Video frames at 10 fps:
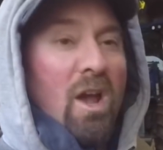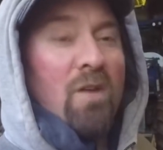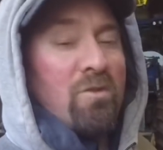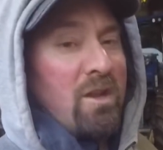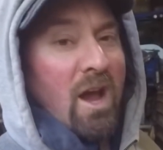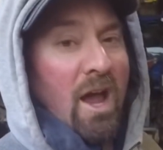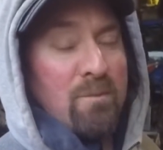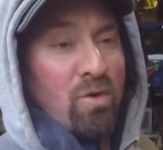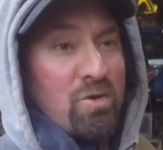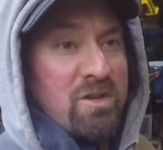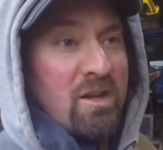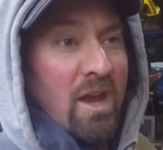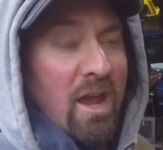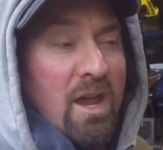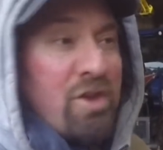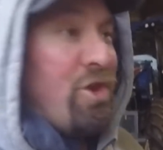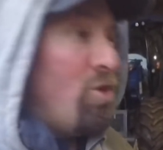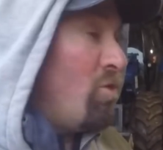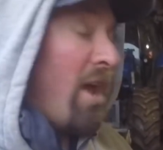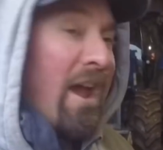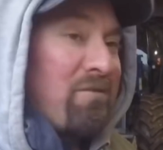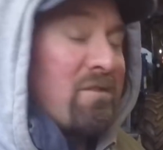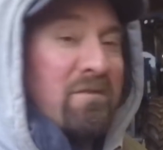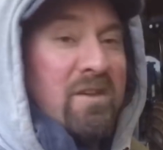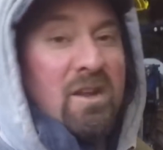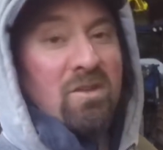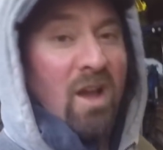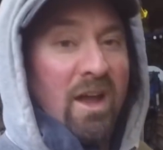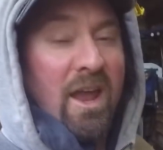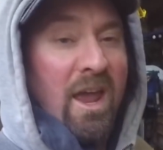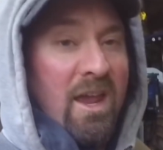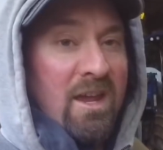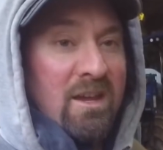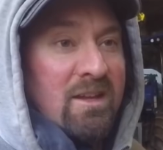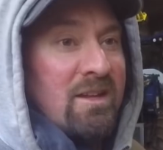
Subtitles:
got really high protein hay, you don't have to feed a lot of hay.